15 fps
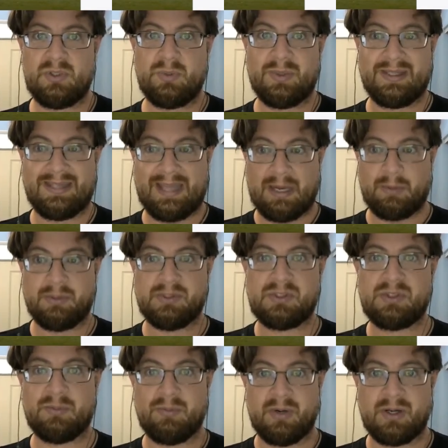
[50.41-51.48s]
to allow
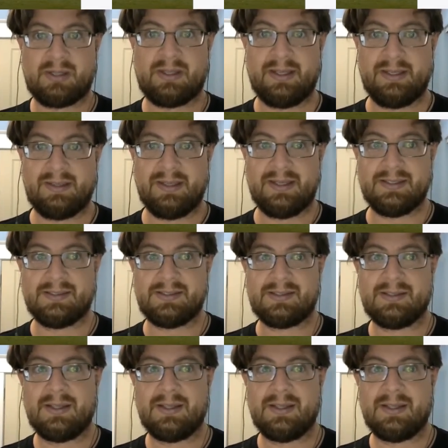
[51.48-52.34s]
us to mark like this.